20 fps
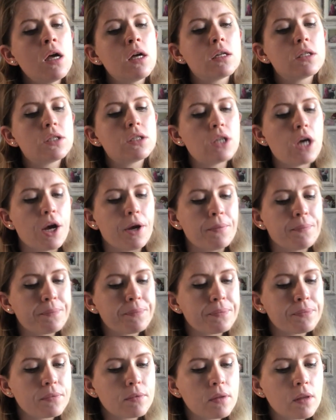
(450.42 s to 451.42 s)
So,
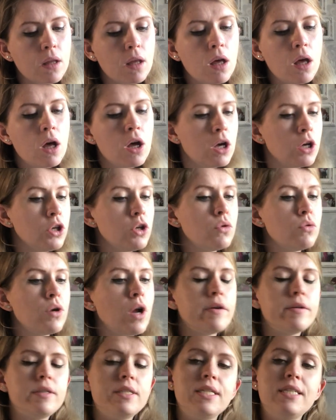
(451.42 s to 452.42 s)
you'll
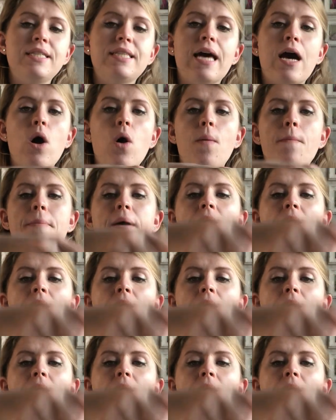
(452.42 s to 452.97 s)
notice that on